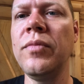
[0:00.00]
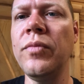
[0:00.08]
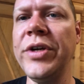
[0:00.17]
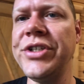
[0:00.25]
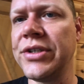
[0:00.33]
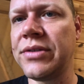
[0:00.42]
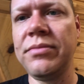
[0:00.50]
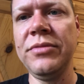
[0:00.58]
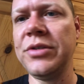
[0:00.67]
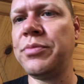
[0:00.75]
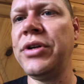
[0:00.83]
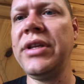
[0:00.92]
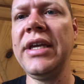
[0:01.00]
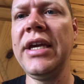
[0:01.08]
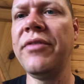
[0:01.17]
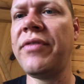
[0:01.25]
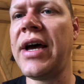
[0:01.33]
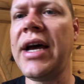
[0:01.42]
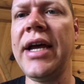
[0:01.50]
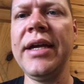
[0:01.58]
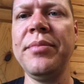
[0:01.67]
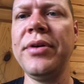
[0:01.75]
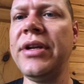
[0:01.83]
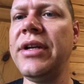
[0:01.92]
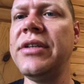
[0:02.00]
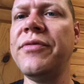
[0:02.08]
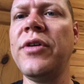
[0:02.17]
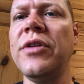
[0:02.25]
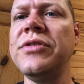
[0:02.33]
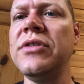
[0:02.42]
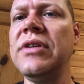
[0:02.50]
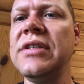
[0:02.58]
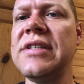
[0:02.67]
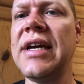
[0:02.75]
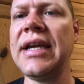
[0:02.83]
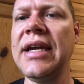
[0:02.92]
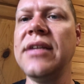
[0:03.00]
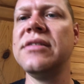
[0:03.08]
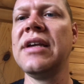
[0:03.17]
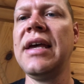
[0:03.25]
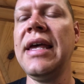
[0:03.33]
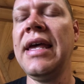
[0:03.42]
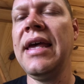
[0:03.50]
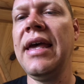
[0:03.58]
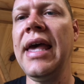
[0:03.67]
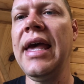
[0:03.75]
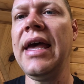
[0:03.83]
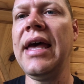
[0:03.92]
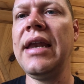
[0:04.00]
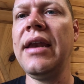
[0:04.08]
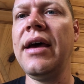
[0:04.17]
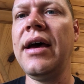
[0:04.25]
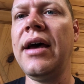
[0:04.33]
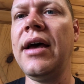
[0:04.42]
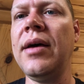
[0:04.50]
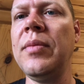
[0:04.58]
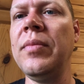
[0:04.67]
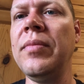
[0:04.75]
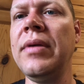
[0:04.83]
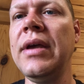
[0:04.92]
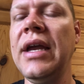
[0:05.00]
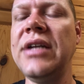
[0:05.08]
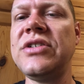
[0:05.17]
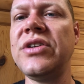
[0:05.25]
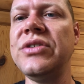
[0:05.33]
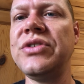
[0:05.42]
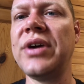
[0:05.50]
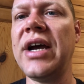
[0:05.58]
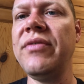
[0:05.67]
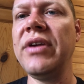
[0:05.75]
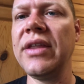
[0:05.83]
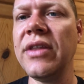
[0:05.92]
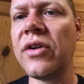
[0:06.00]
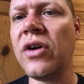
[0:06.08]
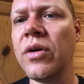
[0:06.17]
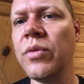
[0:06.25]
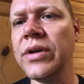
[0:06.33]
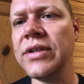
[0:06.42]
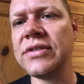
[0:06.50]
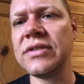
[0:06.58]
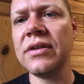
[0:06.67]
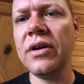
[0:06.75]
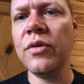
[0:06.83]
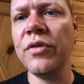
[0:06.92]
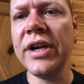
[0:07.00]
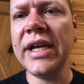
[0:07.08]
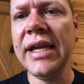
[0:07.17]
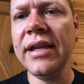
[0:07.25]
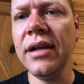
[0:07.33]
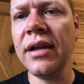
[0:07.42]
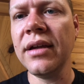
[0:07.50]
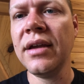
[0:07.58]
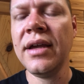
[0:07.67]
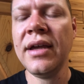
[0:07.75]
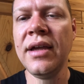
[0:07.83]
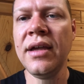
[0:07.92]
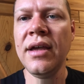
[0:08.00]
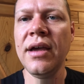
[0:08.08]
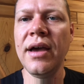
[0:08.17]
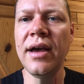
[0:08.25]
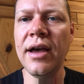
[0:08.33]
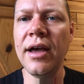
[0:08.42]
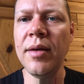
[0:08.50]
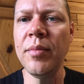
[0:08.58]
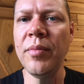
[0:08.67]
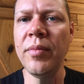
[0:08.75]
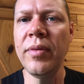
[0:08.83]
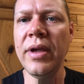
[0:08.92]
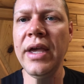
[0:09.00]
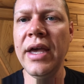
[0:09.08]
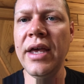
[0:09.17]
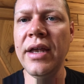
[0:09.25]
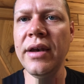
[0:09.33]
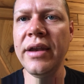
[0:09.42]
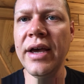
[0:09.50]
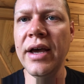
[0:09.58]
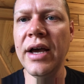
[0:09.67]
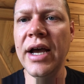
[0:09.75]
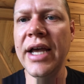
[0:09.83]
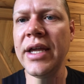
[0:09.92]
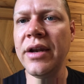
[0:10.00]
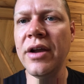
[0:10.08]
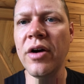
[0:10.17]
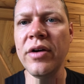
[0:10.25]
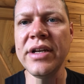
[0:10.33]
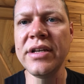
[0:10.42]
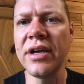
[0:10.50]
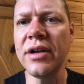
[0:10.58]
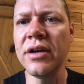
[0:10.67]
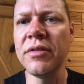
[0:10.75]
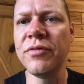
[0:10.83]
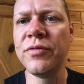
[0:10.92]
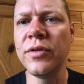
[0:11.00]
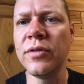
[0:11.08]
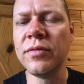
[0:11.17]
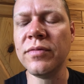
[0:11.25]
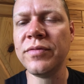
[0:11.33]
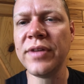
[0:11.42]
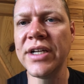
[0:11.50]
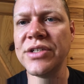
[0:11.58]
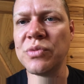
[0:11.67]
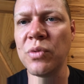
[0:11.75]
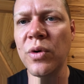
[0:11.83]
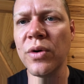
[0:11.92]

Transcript: we just put in the EFI and put in default tuning settings, and I started driving, and the car was overheating. I had already done a full-fledged